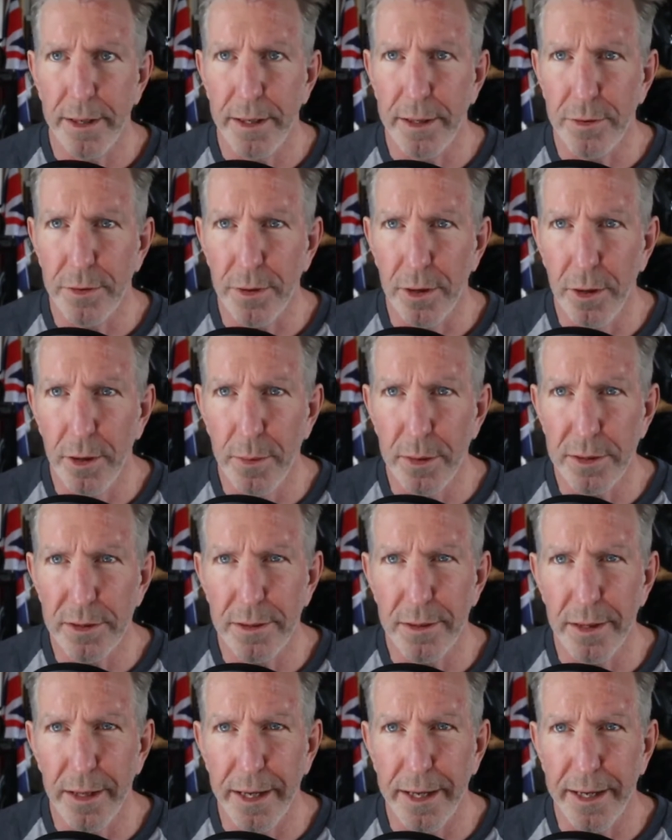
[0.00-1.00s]
almost
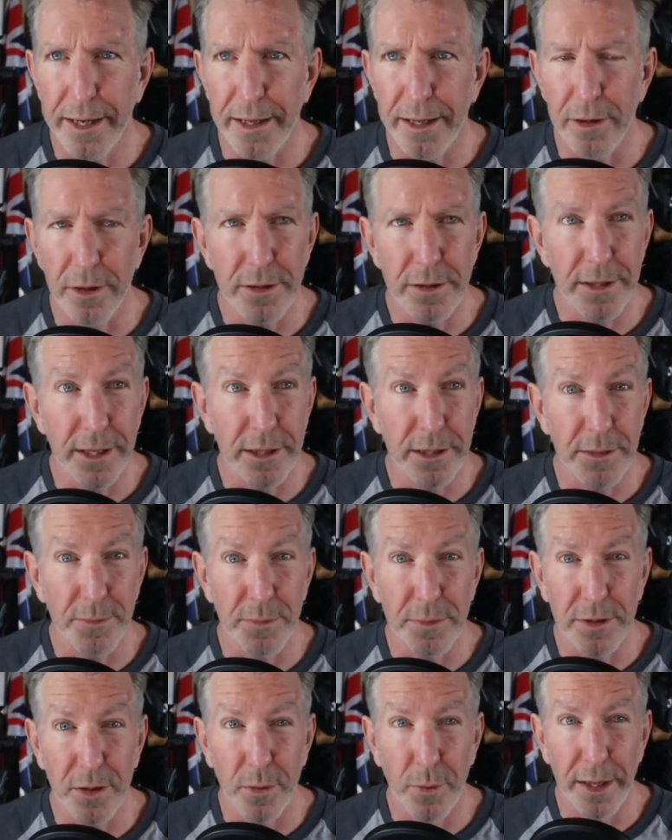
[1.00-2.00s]
like it looks like some
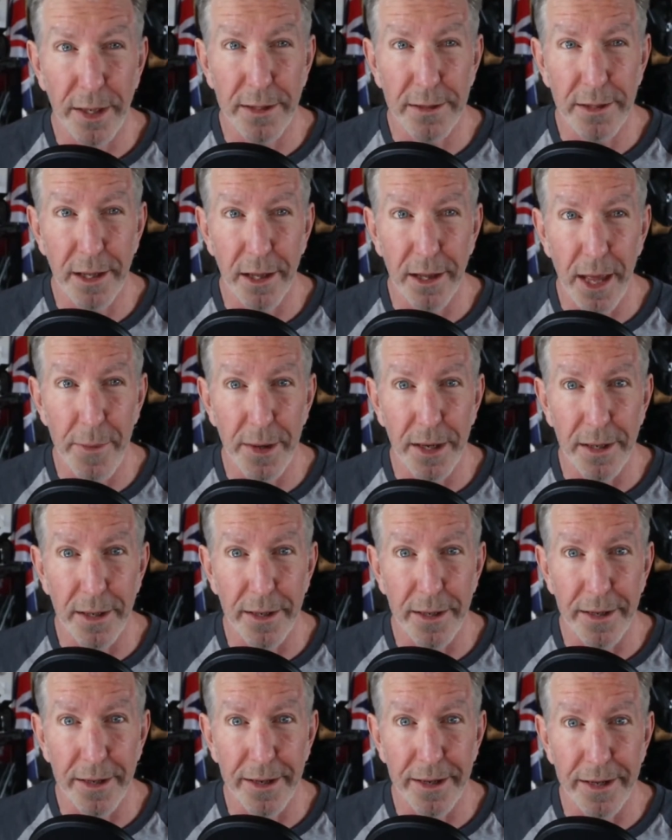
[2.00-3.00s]
squeezed a lemon
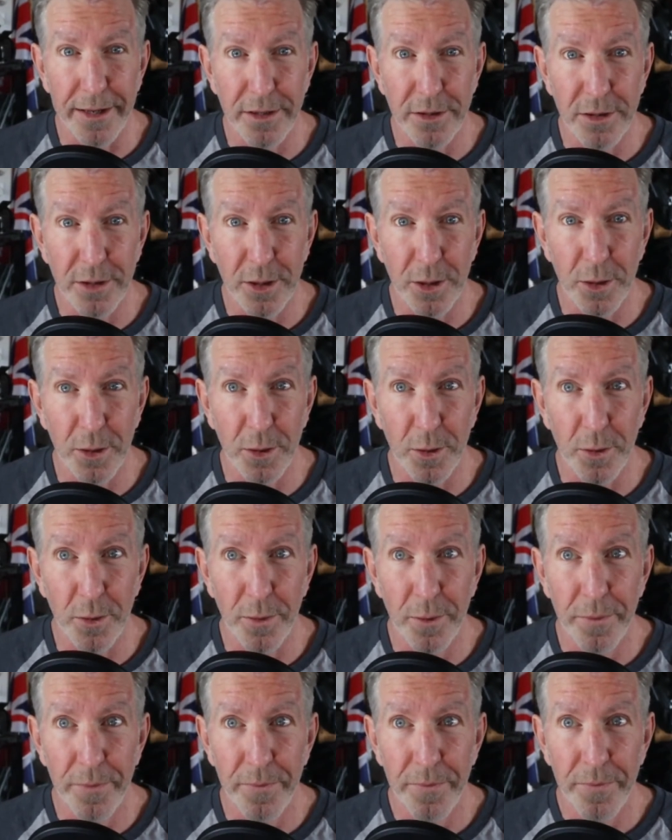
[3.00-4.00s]
into
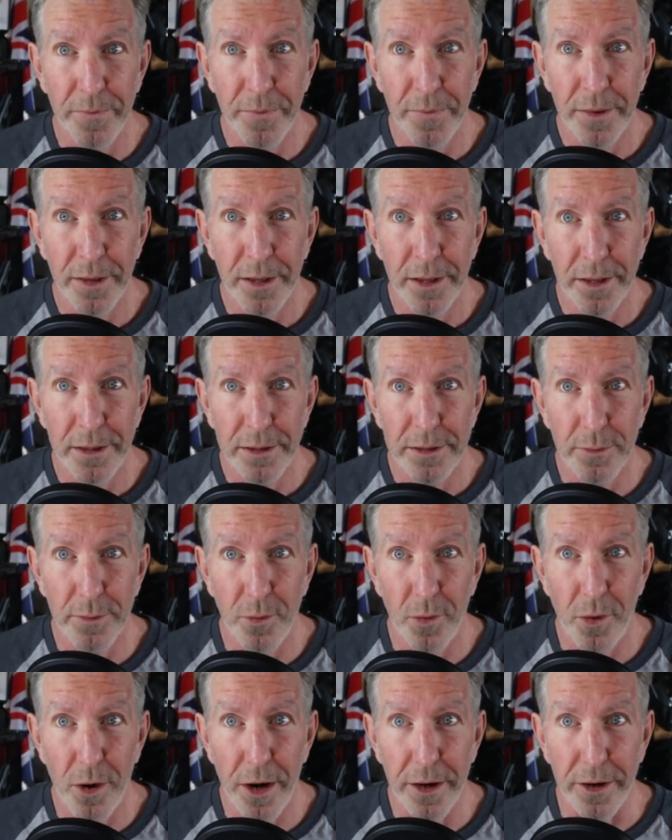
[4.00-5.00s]
some
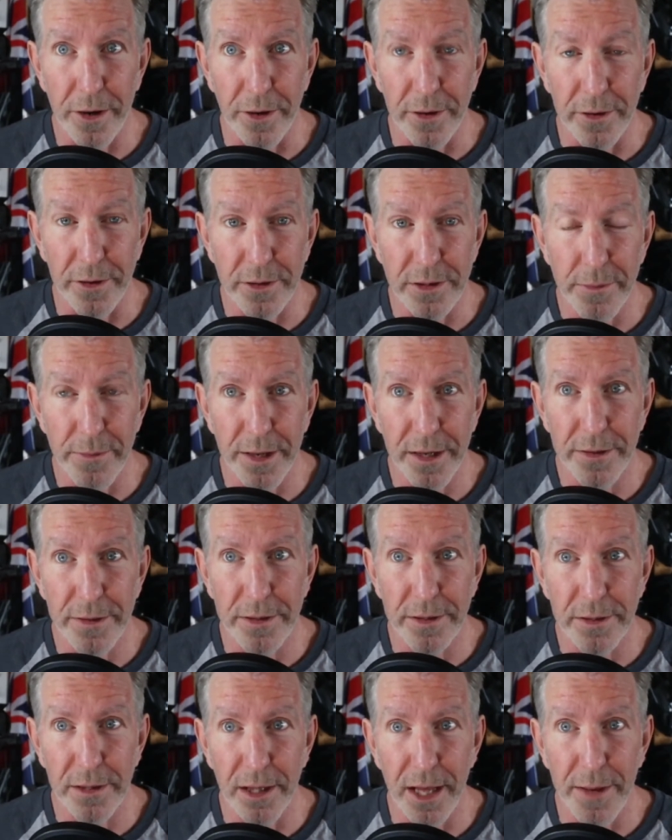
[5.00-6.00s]
water, and there's a bit of
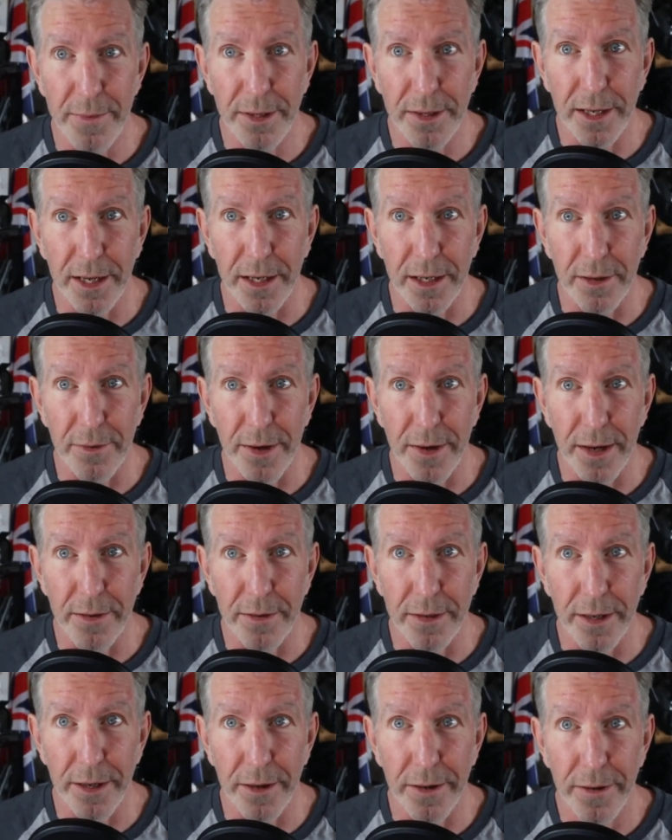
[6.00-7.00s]
just lemon kicking around
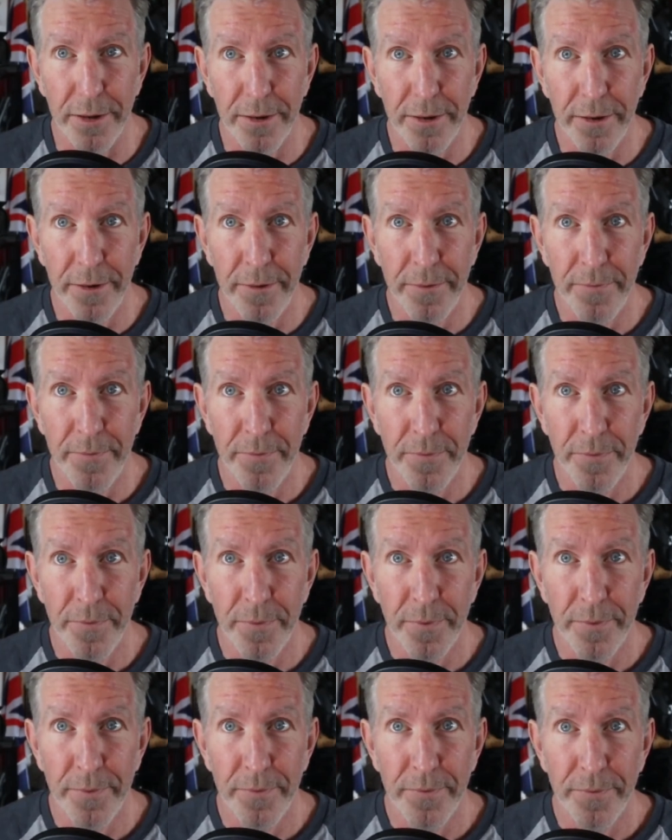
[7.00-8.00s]
there.
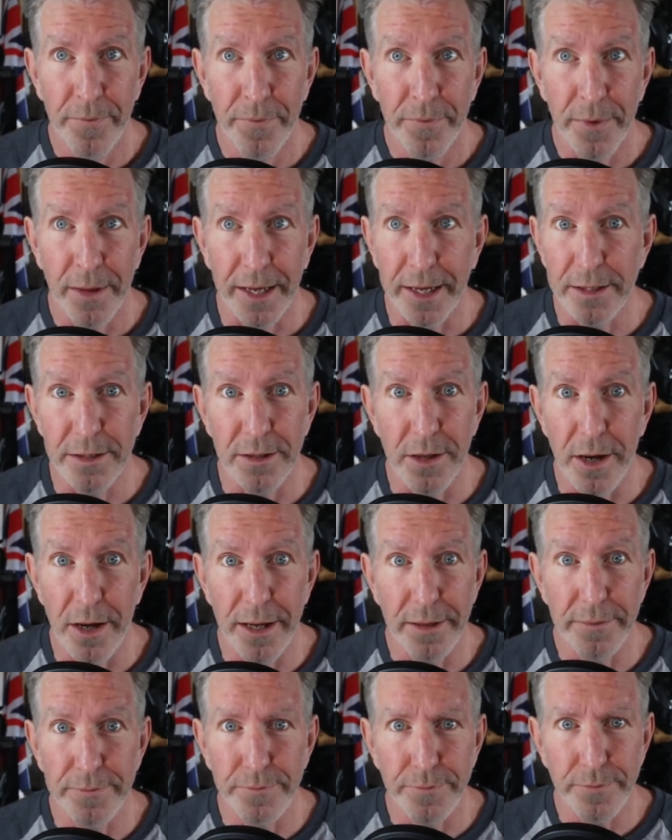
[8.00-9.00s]
Like, it's
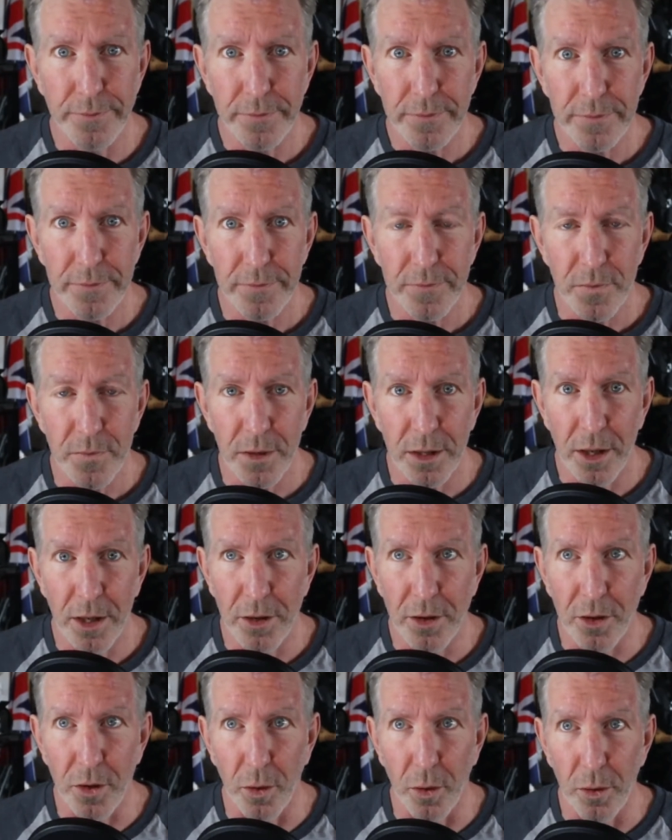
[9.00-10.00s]
not
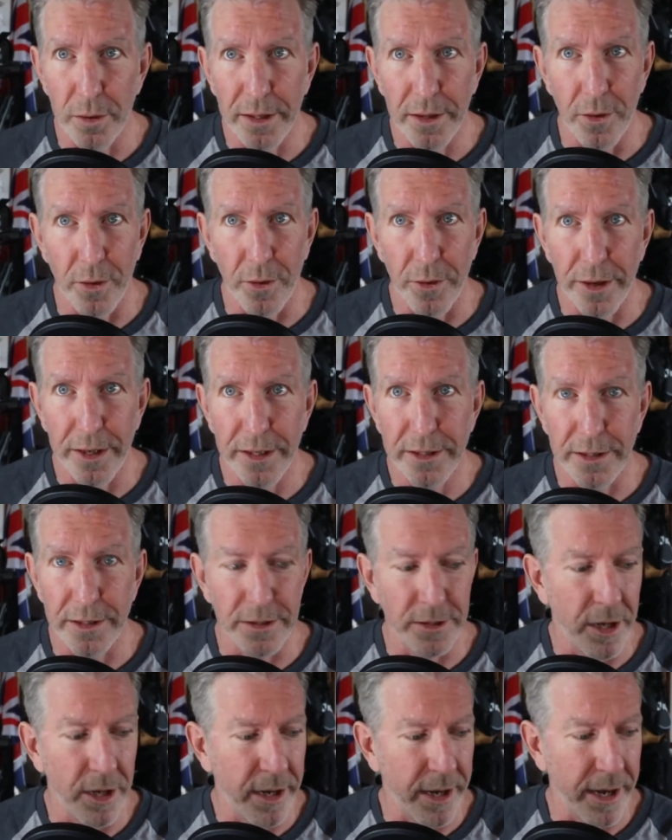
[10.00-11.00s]
golden orange, it's
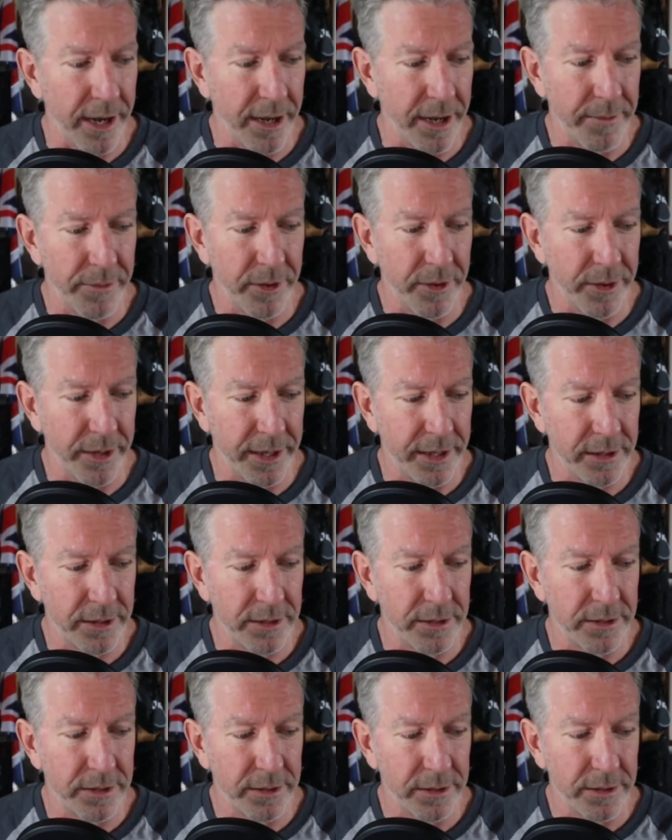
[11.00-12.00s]
not amber,
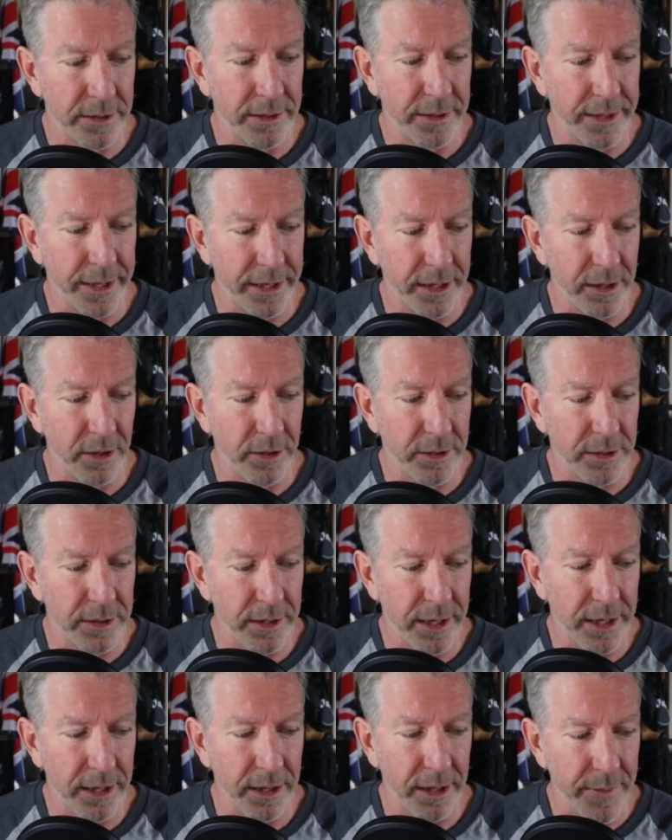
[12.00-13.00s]
it looks
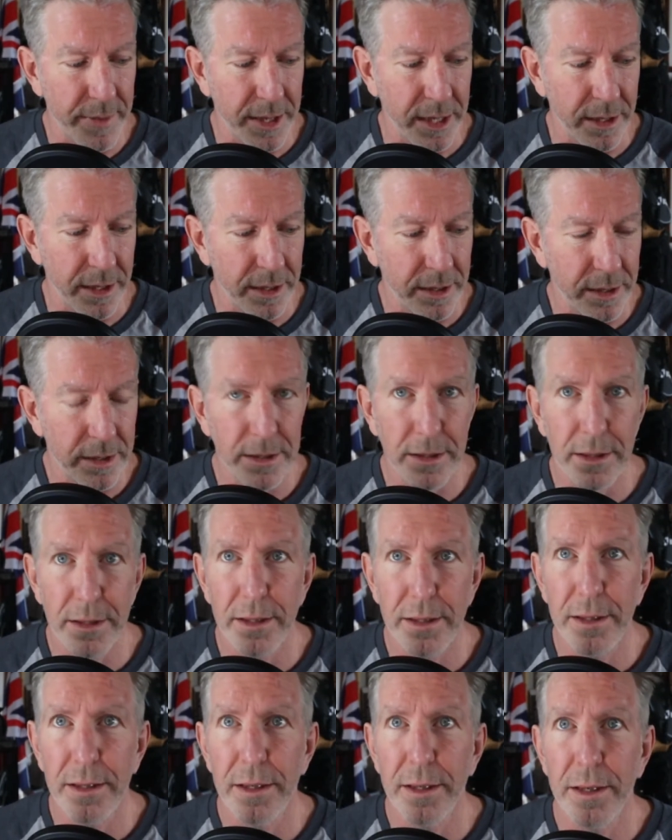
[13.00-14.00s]
like lemon.
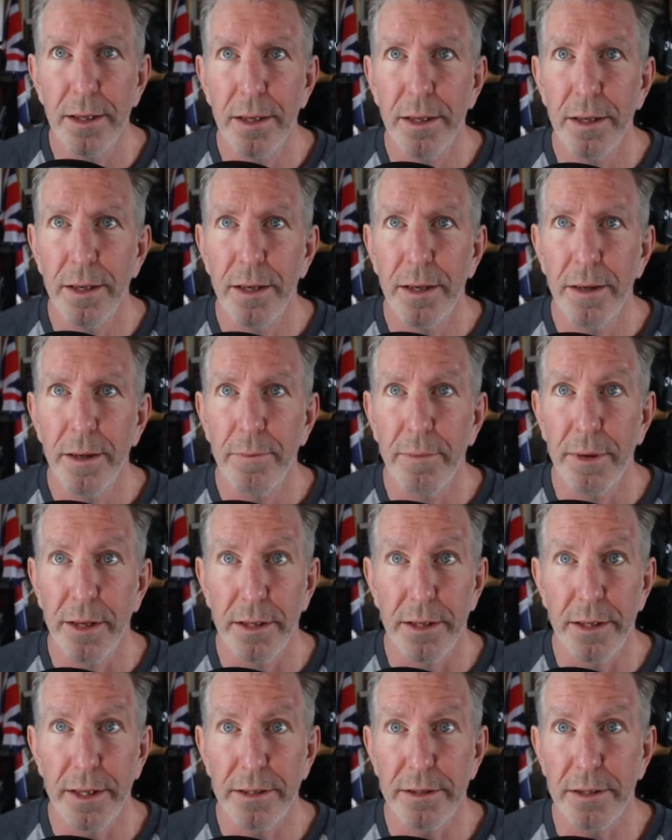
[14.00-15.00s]
But a
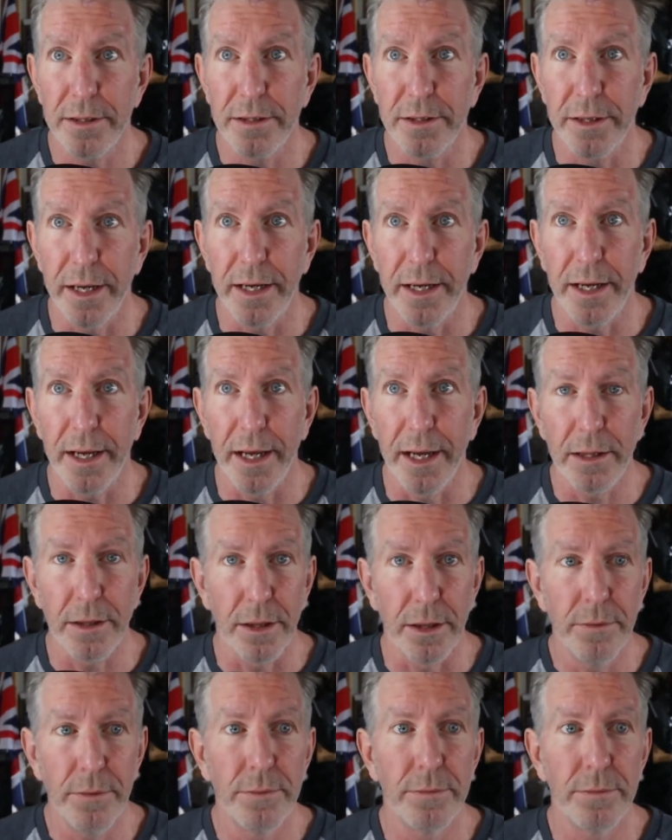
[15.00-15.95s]
nice sustaining head though.